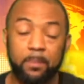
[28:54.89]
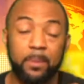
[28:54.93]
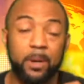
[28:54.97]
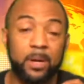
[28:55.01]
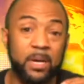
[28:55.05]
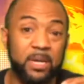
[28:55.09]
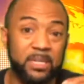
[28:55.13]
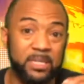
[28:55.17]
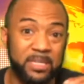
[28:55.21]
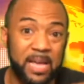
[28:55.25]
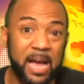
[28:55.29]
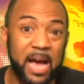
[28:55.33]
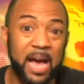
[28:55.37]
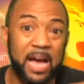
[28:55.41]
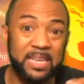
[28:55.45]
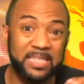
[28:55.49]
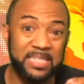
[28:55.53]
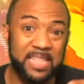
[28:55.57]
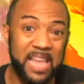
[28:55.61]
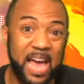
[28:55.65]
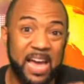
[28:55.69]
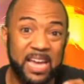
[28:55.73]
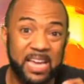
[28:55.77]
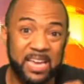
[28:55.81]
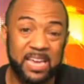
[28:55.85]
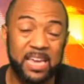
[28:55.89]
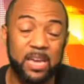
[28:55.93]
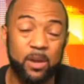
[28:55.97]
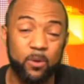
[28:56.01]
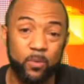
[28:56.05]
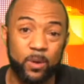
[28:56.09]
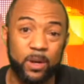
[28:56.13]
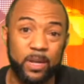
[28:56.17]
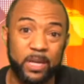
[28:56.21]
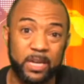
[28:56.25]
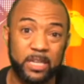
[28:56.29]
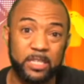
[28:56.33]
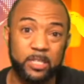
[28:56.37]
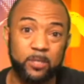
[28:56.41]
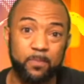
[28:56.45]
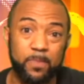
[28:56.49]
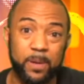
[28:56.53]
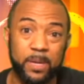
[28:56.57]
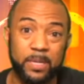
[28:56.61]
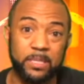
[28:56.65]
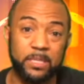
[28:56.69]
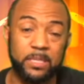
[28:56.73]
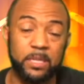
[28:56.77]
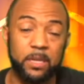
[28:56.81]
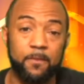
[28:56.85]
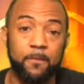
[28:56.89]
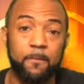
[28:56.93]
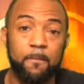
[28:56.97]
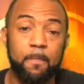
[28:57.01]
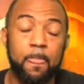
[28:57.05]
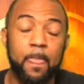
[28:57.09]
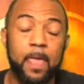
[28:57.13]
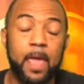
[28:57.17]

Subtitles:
because guys, that could get really expensive.